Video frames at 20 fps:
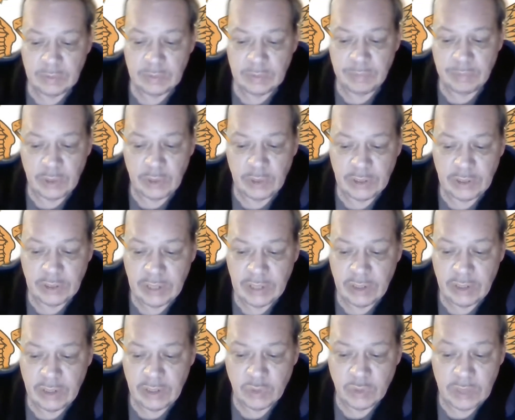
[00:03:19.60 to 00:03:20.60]
Bernie
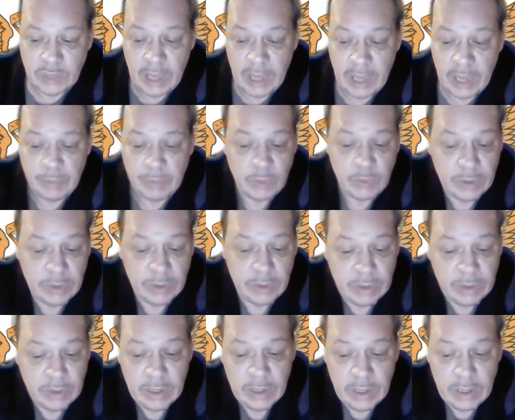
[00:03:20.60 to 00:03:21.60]
Sanders was happy with
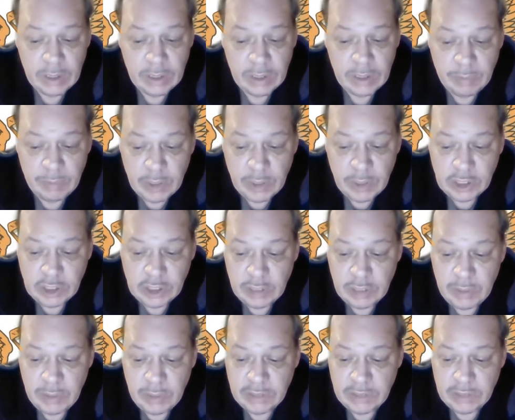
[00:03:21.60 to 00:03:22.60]
the Budget
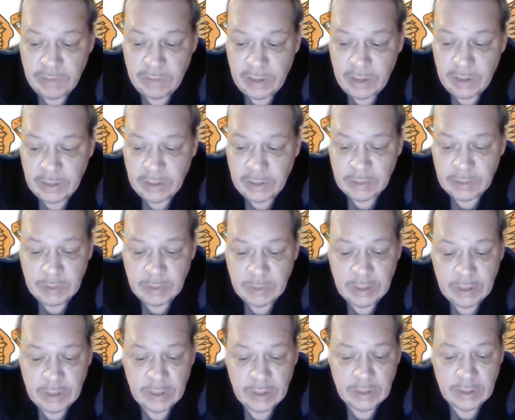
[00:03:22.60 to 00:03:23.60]
Committee's findings
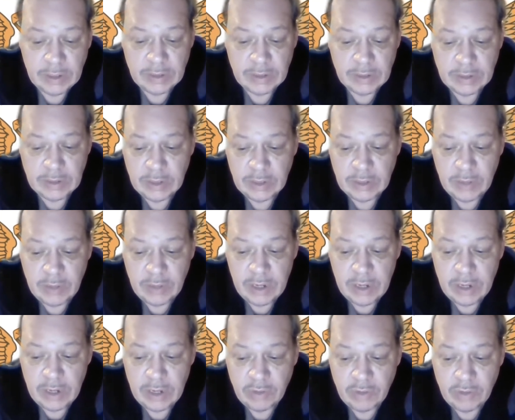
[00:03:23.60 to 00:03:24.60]
because it created
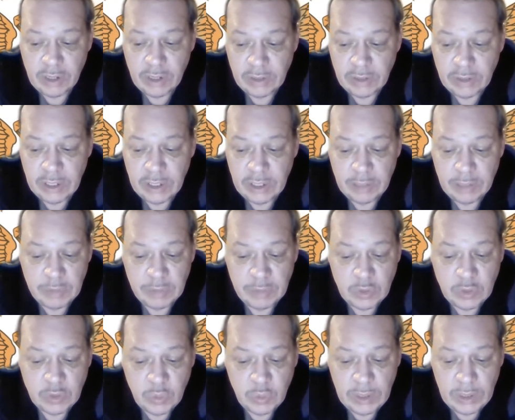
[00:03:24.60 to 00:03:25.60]
a direct link
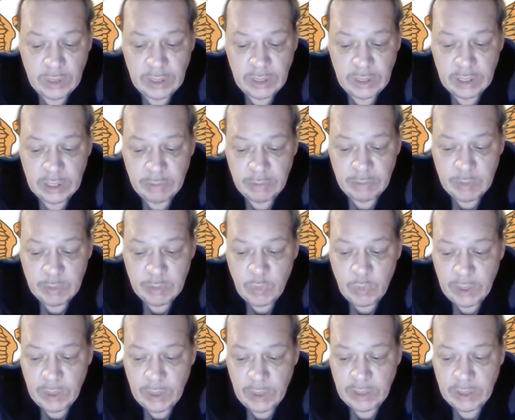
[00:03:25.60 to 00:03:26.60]
between the minimum
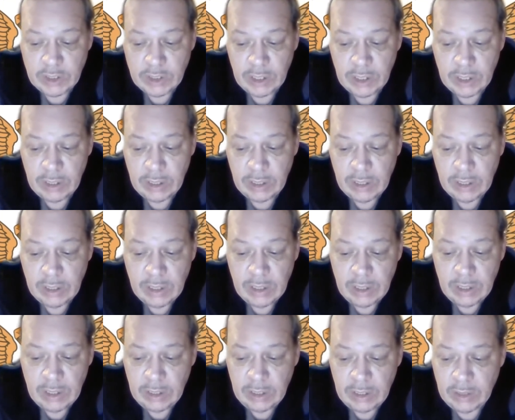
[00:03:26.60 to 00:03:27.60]
wage
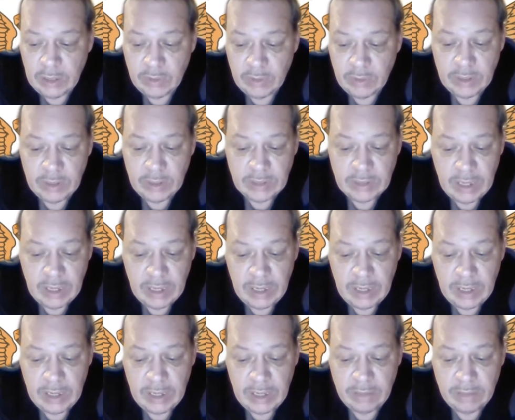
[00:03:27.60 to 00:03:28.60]
increase
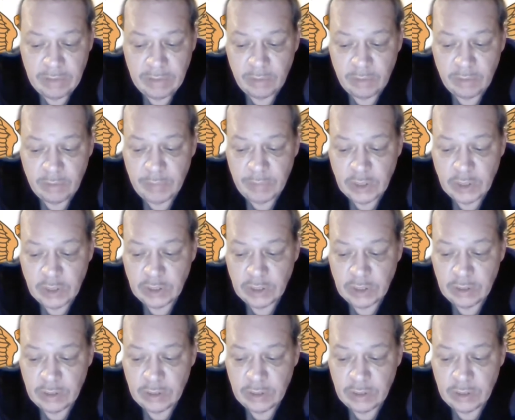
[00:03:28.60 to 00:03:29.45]
and the federal budget.